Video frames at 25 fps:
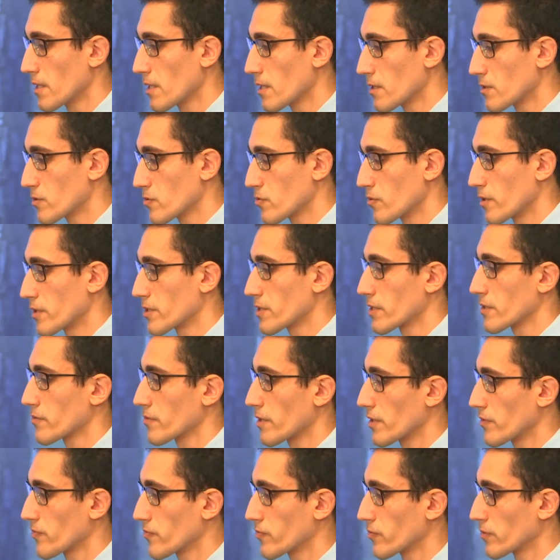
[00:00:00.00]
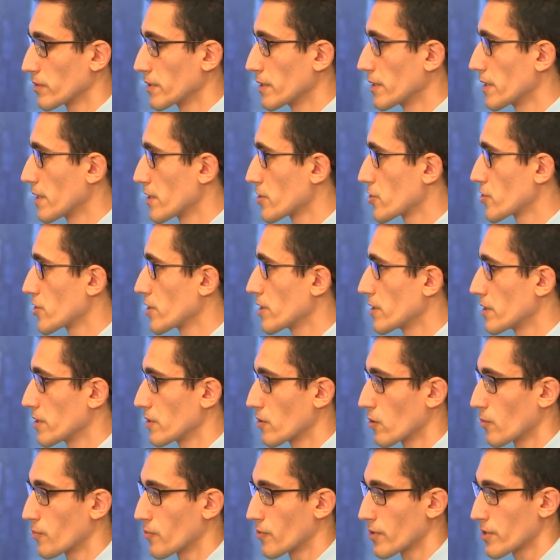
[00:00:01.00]
to integrate fully ESG in the
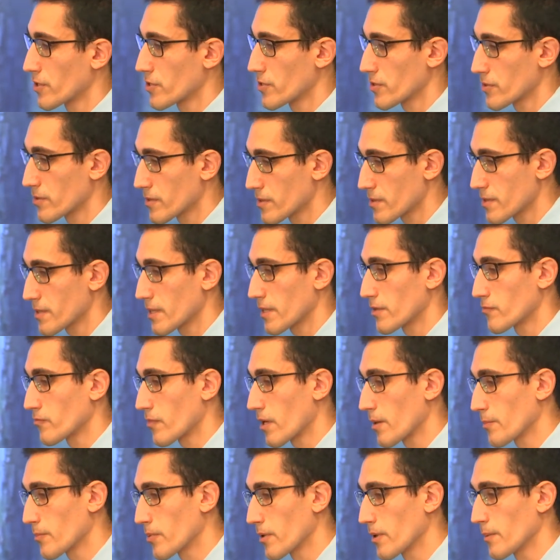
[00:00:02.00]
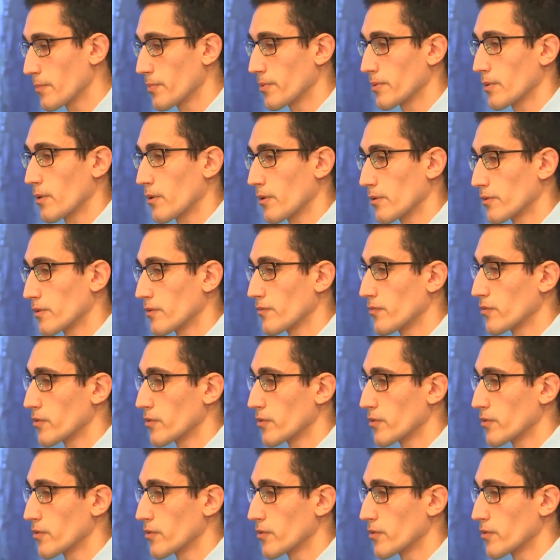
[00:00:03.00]
operations, then ramp up on the